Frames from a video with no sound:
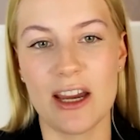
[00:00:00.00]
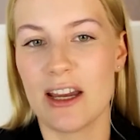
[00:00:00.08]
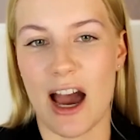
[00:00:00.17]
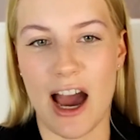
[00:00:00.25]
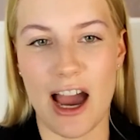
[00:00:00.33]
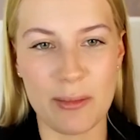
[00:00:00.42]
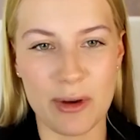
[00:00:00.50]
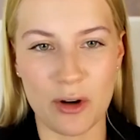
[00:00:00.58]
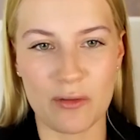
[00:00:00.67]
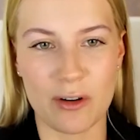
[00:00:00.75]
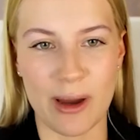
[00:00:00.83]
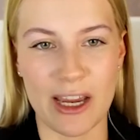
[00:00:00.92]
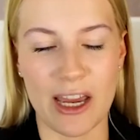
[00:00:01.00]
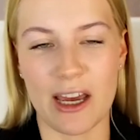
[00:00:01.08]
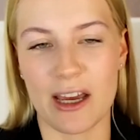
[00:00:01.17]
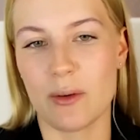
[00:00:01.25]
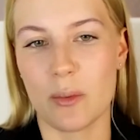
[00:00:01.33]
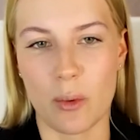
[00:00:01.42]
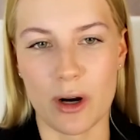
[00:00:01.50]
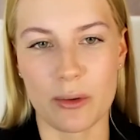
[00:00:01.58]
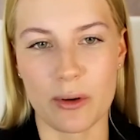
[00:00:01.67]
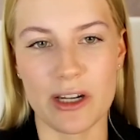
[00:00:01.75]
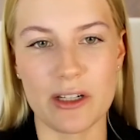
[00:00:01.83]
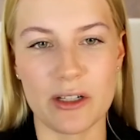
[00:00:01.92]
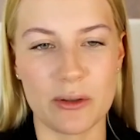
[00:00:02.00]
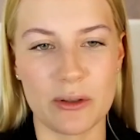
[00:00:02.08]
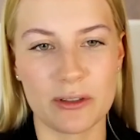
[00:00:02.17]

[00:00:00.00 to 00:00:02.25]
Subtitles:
I'm in over my head. What do I do?